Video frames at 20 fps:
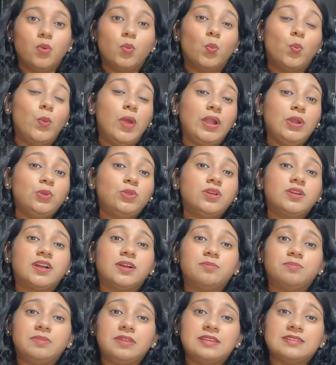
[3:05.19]
When do the
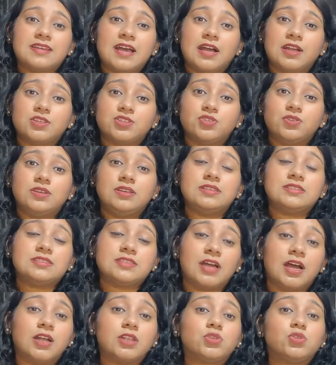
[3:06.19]
companies actually
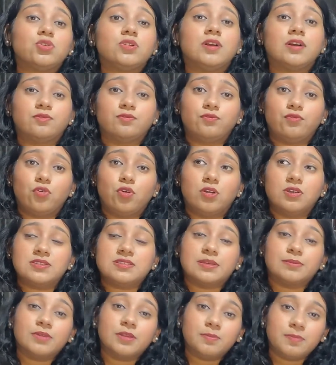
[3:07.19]
start to come for
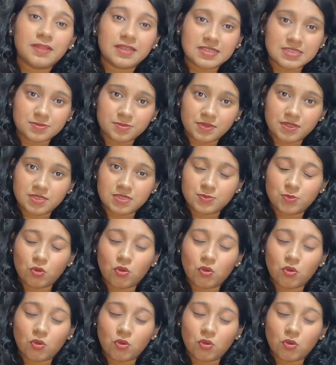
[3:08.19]
summer placements?